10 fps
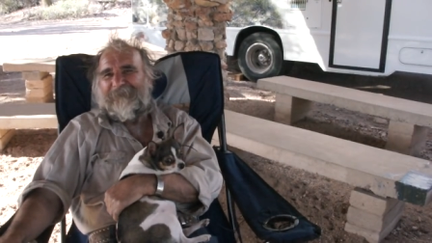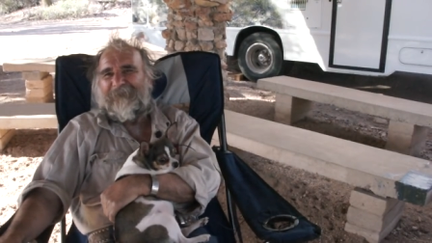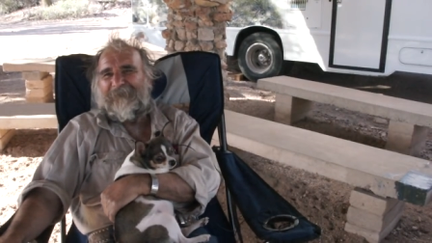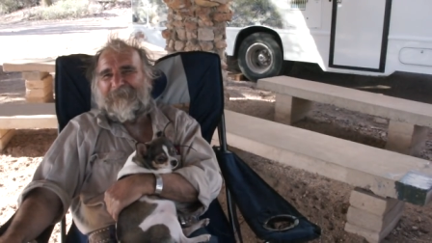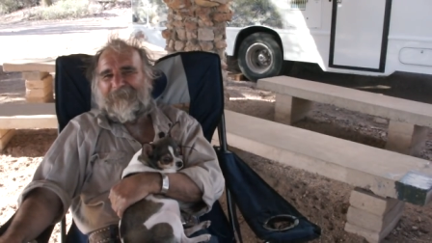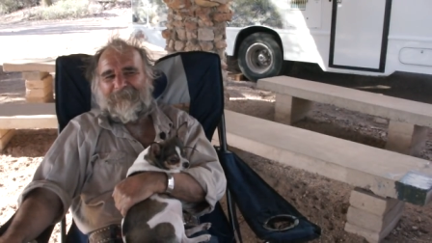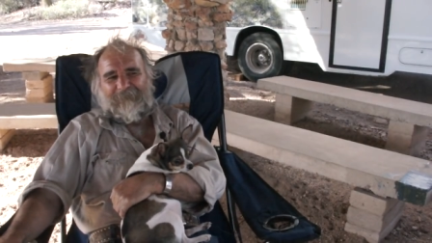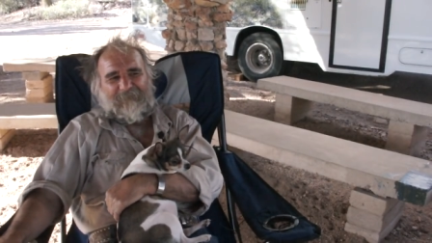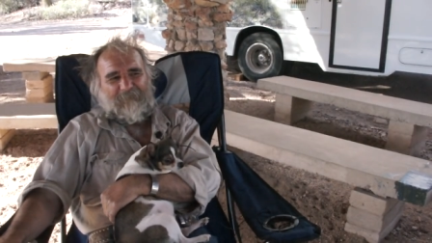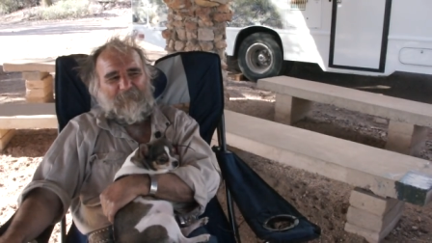And,
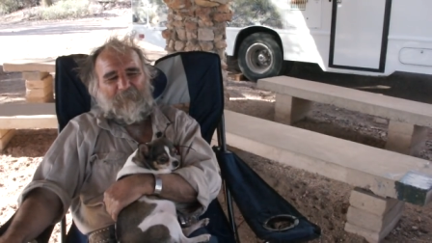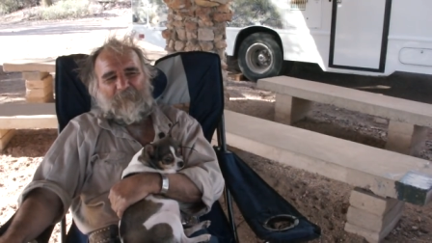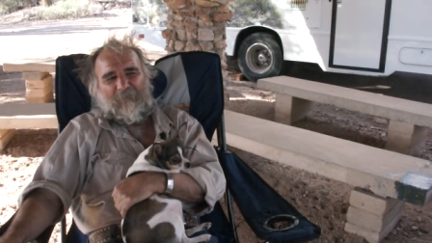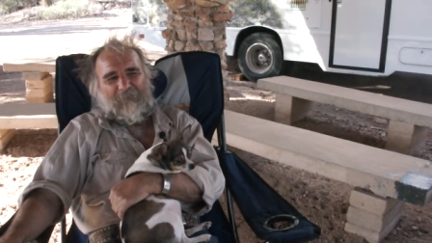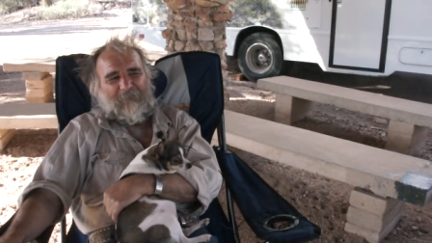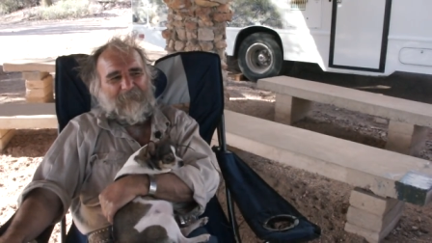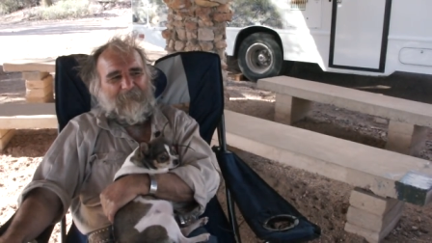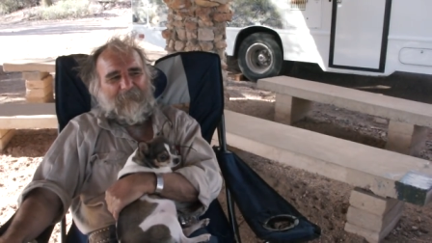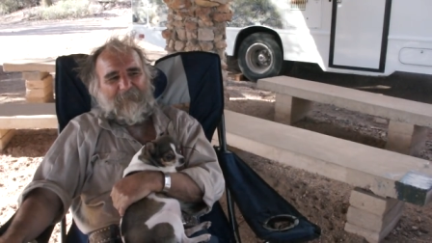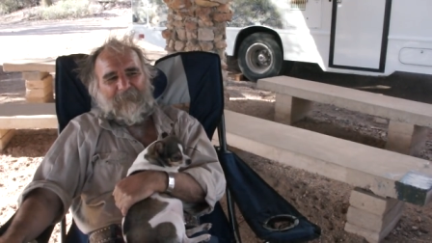and,
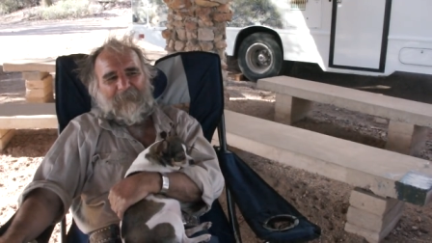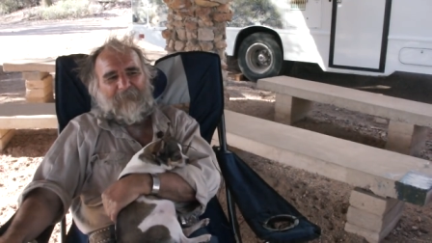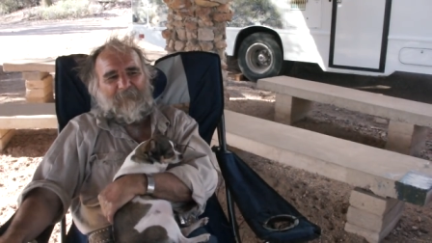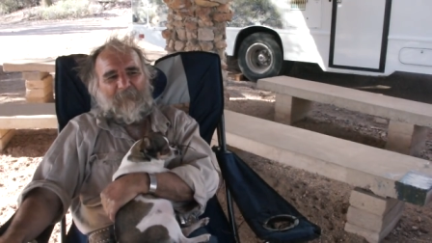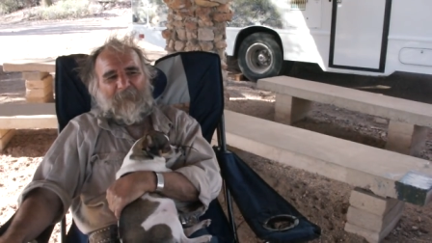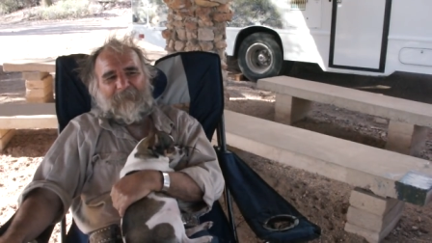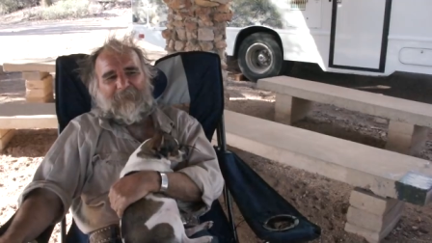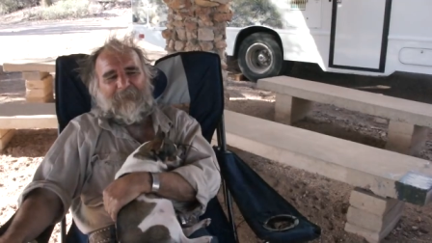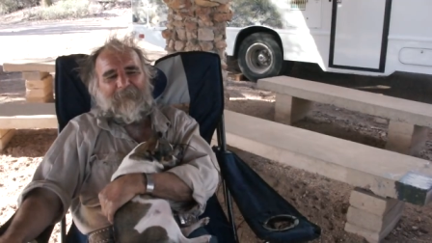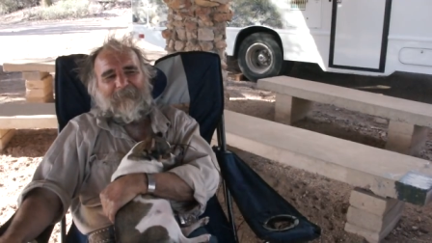and when,
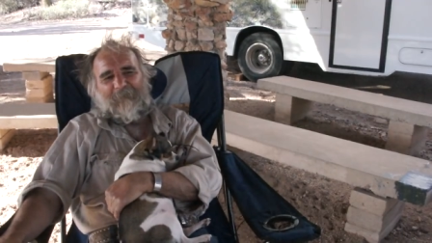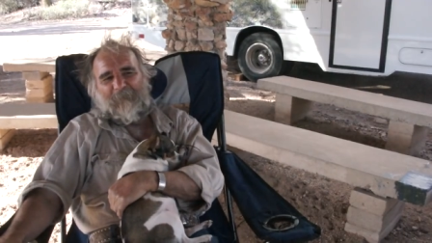uh,